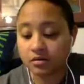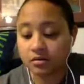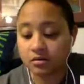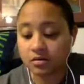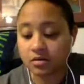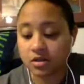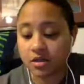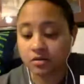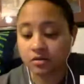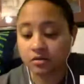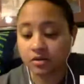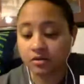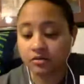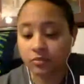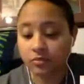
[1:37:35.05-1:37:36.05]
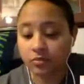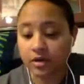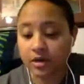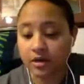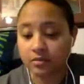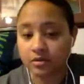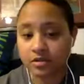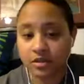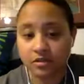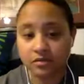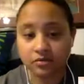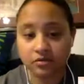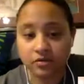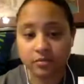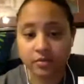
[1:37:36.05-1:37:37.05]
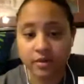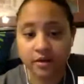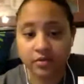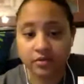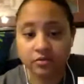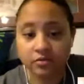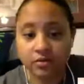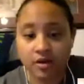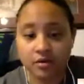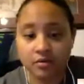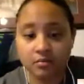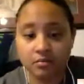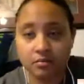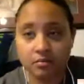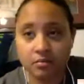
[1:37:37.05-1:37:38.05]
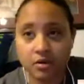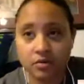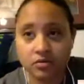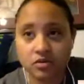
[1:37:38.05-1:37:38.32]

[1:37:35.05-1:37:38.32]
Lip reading: generally from what I was getting from that thread, most